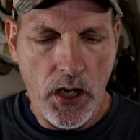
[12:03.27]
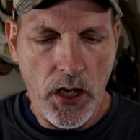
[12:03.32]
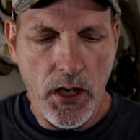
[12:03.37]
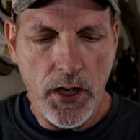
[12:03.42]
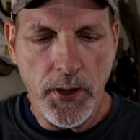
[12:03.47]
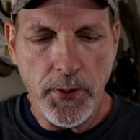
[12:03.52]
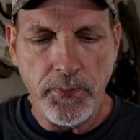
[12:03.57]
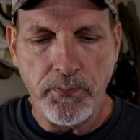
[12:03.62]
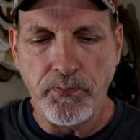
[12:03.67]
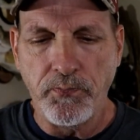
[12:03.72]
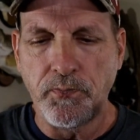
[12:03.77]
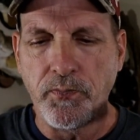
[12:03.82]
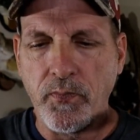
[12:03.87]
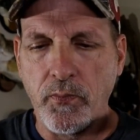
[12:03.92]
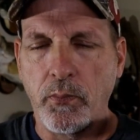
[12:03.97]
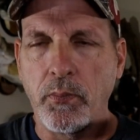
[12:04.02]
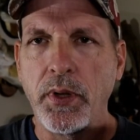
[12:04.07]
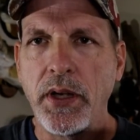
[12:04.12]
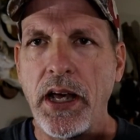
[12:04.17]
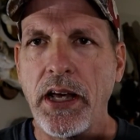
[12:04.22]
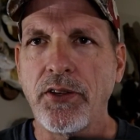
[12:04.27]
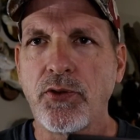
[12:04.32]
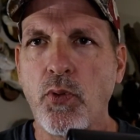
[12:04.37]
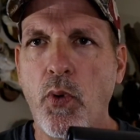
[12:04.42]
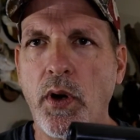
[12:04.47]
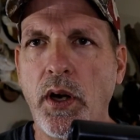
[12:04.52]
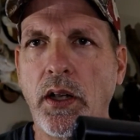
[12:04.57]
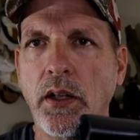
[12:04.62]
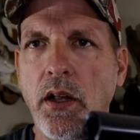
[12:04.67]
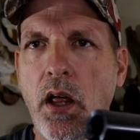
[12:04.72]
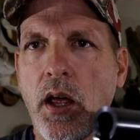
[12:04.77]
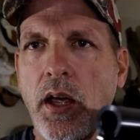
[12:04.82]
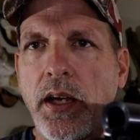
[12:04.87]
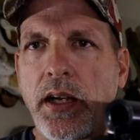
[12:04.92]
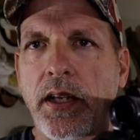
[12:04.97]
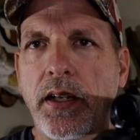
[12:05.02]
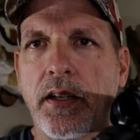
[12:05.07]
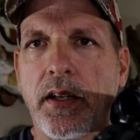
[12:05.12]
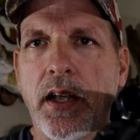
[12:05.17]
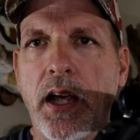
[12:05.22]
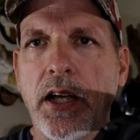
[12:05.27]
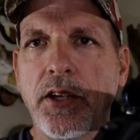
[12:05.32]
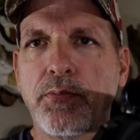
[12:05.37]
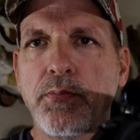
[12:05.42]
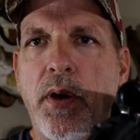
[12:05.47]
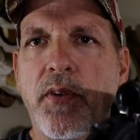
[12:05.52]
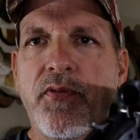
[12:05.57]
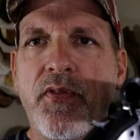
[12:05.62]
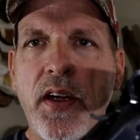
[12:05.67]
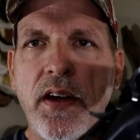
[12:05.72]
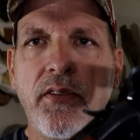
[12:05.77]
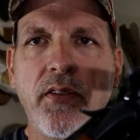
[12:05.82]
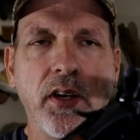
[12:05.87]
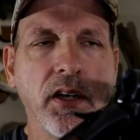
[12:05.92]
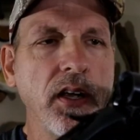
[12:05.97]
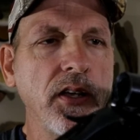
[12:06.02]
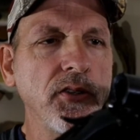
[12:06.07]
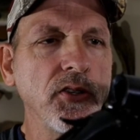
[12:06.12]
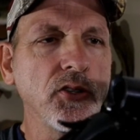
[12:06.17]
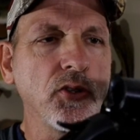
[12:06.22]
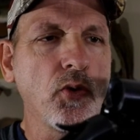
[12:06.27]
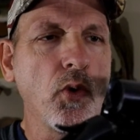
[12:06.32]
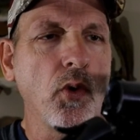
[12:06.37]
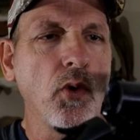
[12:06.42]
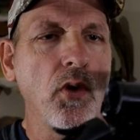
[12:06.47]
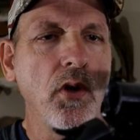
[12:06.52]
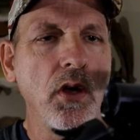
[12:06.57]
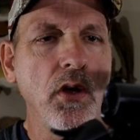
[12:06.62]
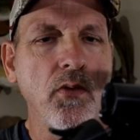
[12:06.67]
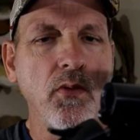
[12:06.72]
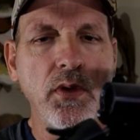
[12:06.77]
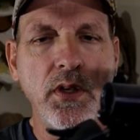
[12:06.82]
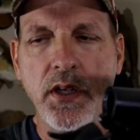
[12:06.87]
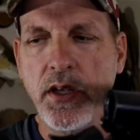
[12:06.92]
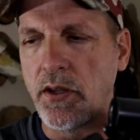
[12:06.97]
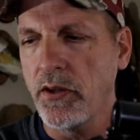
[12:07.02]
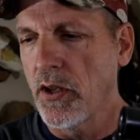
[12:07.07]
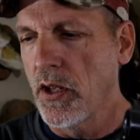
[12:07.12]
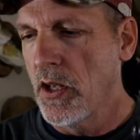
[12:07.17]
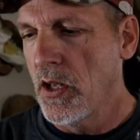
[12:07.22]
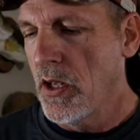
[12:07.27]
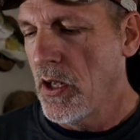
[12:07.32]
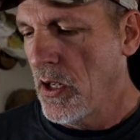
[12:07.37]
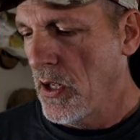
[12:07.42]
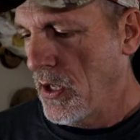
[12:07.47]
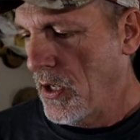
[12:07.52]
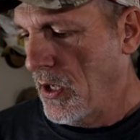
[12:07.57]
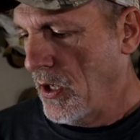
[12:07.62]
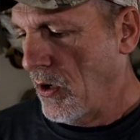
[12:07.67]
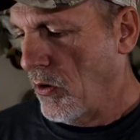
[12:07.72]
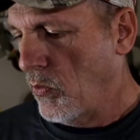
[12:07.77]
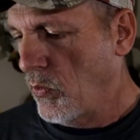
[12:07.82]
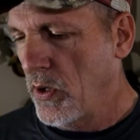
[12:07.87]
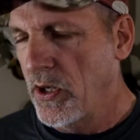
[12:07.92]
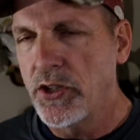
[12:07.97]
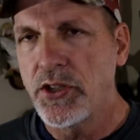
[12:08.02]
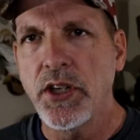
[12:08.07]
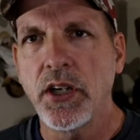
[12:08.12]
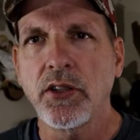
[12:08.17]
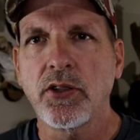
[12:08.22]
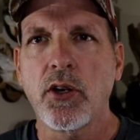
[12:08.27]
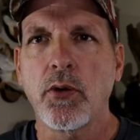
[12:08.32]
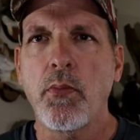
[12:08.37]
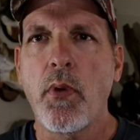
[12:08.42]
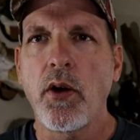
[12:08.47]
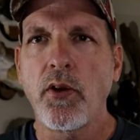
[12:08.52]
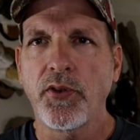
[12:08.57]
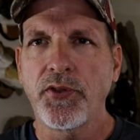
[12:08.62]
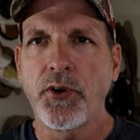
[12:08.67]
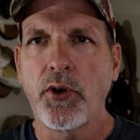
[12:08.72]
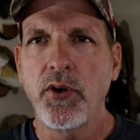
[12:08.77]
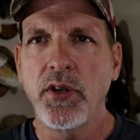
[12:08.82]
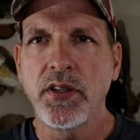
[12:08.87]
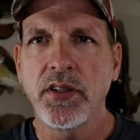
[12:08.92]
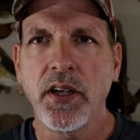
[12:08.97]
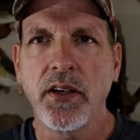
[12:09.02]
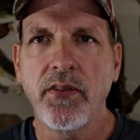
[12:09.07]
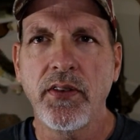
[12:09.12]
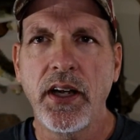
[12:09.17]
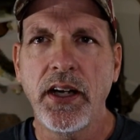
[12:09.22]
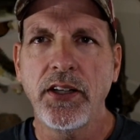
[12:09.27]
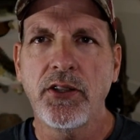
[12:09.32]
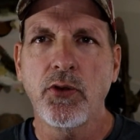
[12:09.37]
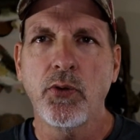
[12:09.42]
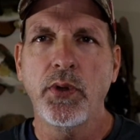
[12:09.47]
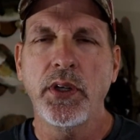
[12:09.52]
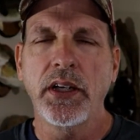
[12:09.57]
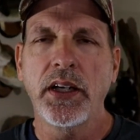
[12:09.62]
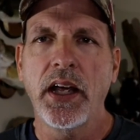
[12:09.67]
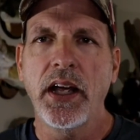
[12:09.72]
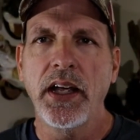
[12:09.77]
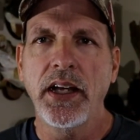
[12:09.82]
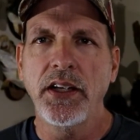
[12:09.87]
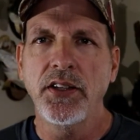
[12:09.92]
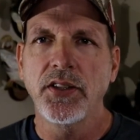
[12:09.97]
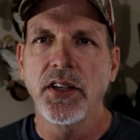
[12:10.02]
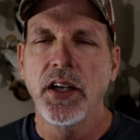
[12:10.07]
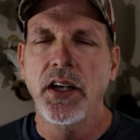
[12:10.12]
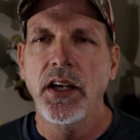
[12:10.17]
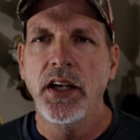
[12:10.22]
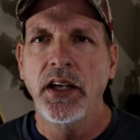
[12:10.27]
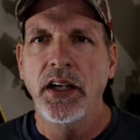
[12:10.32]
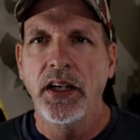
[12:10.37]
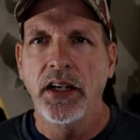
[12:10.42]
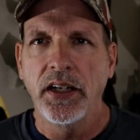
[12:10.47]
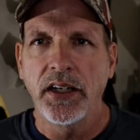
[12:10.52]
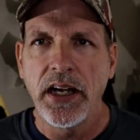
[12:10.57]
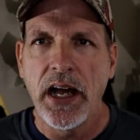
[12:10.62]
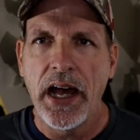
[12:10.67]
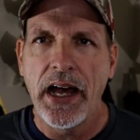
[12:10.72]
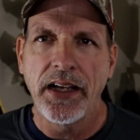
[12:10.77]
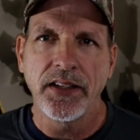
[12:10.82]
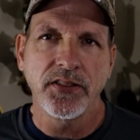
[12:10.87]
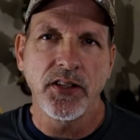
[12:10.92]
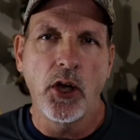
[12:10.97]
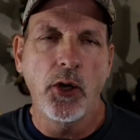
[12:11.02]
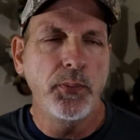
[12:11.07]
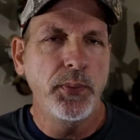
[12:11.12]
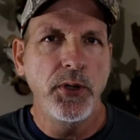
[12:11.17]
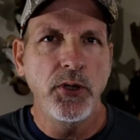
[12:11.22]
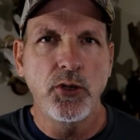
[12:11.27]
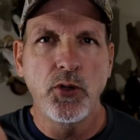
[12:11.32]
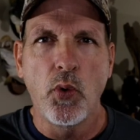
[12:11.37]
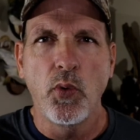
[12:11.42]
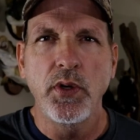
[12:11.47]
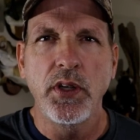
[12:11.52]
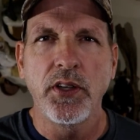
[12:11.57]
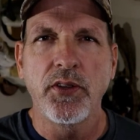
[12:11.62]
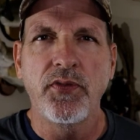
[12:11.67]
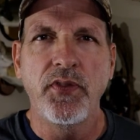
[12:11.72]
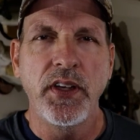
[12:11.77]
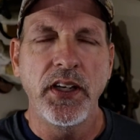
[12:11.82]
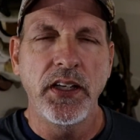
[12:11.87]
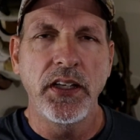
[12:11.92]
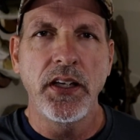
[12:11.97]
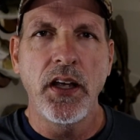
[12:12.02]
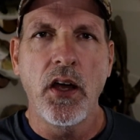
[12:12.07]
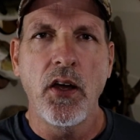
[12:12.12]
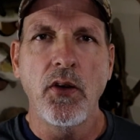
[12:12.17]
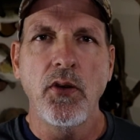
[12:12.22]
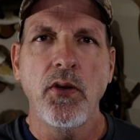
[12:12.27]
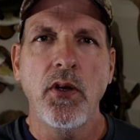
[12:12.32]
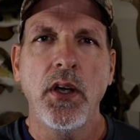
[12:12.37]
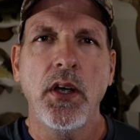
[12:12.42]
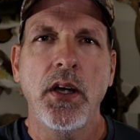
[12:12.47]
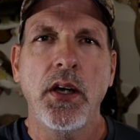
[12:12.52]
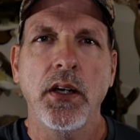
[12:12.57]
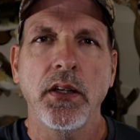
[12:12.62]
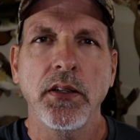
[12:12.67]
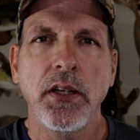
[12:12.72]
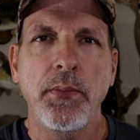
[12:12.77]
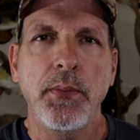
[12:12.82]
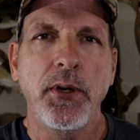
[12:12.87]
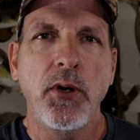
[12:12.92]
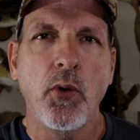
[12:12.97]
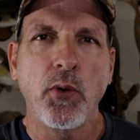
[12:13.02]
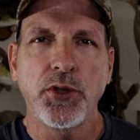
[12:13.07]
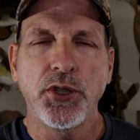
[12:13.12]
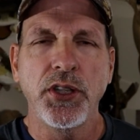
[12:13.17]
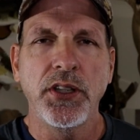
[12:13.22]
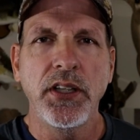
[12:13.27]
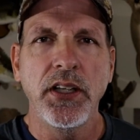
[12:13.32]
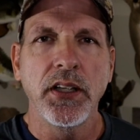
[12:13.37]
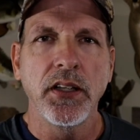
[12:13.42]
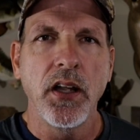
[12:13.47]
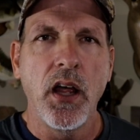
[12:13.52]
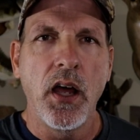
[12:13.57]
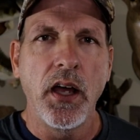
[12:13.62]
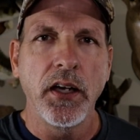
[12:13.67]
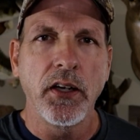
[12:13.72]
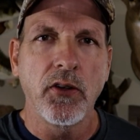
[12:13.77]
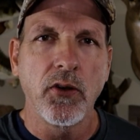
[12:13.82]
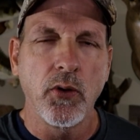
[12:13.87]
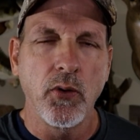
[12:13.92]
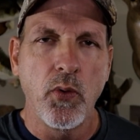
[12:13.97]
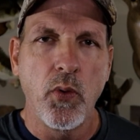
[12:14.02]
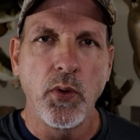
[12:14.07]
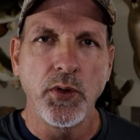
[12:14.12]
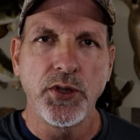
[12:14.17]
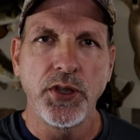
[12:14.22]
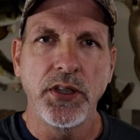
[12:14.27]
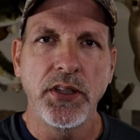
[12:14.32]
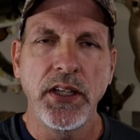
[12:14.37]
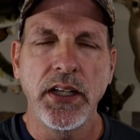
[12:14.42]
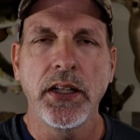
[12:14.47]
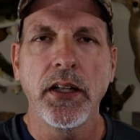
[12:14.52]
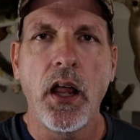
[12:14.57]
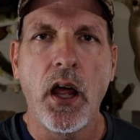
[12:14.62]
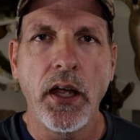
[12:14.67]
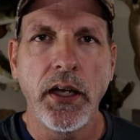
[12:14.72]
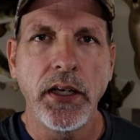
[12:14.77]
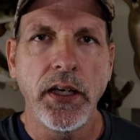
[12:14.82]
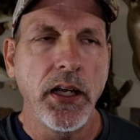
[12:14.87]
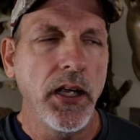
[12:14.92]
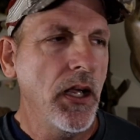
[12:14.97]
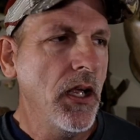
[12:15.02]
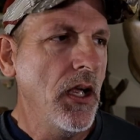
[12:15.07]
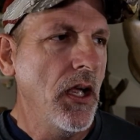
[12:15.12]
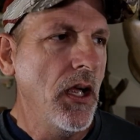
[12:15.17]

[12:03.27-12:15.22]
But that's what I like. That's my favorite gun to squirrel hunt with. Winchester Model 37A 20 gauge. Guys, I hope you enjoyed this video. Let me know what you didn't like or what you did like.